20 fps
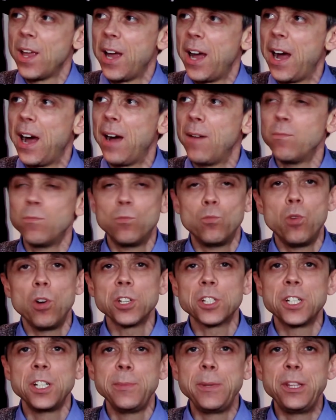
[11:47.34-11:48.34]

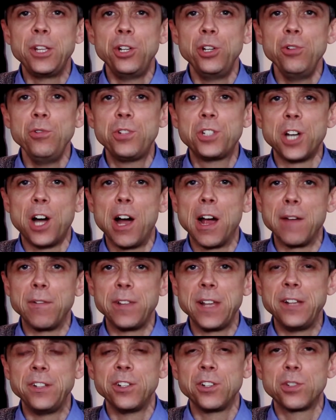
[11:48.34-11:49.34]
what's going to be the new target
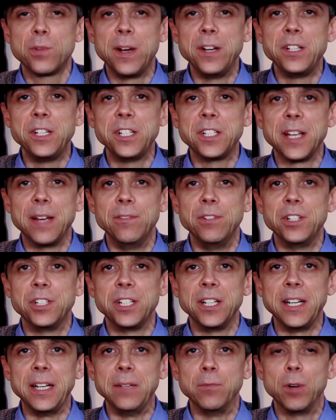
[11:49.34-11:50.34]
for the end of
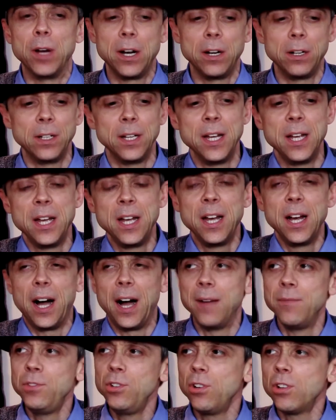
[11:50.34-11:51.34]
2017? Well,
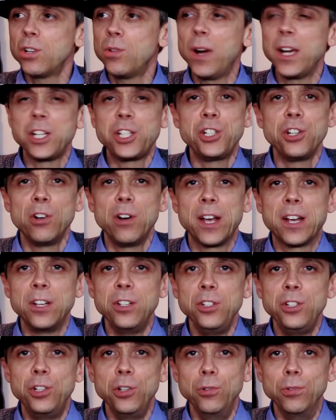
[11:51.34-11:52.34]
I'm not quite sure I
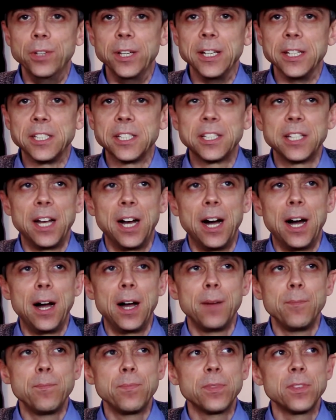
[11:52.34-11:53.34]
can do this.
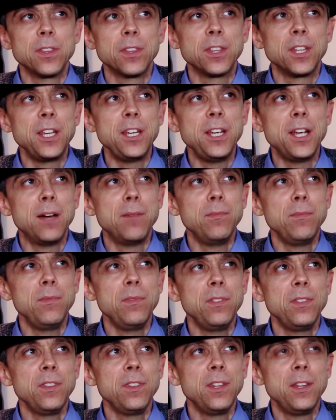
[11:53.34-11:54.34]
The
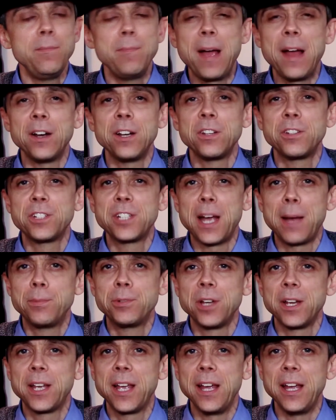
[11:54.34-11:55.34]
amount of
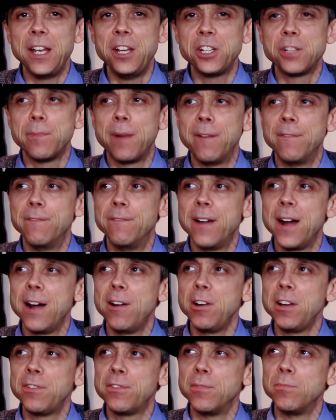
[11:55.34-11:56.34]
subs I get each month
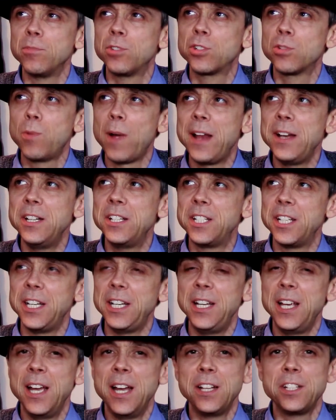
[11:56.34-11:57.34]
vary from
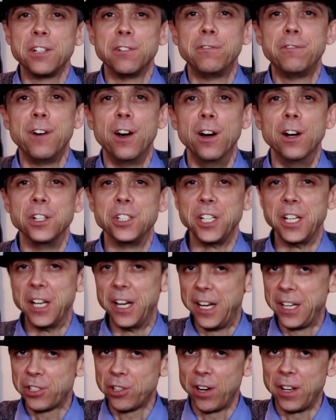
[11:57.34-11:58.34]
20 to 30,
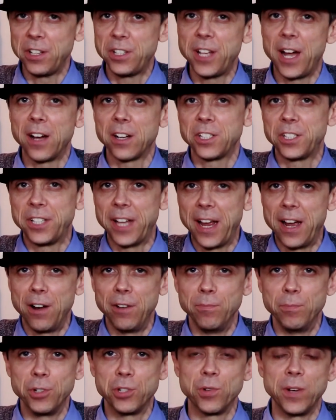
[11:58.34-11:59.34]
and it's like ducks
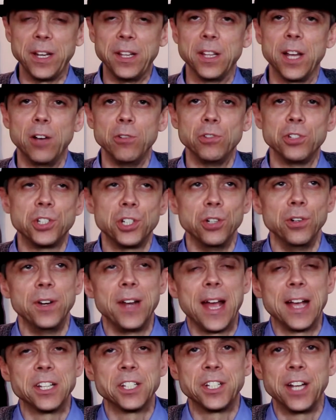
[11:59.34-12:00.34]
down between those two
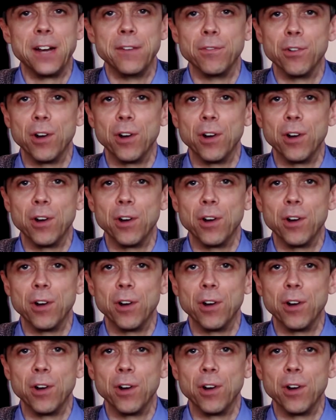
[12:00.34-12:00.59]
and has done